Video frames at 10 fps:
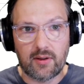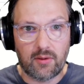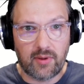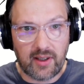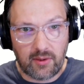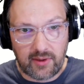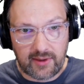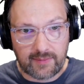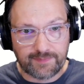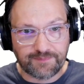route.
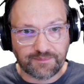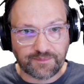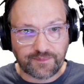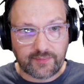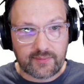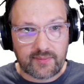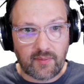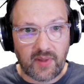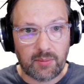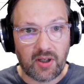
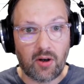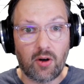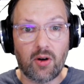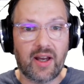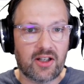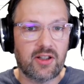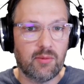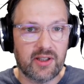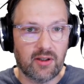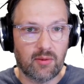Or actually, we
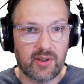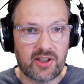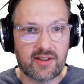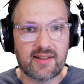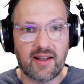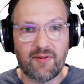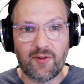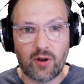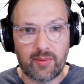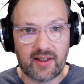don't. We just say
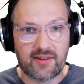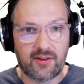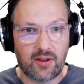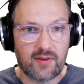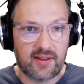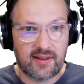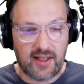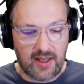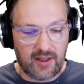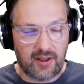fallback service.
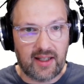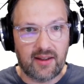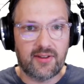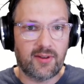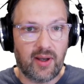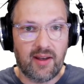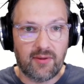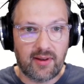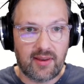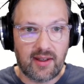And so
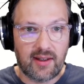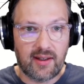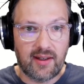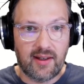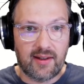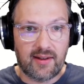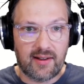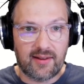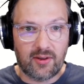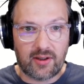everything that
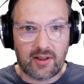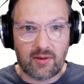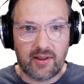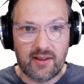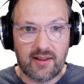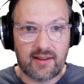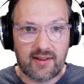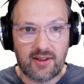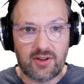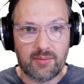is not our index H T M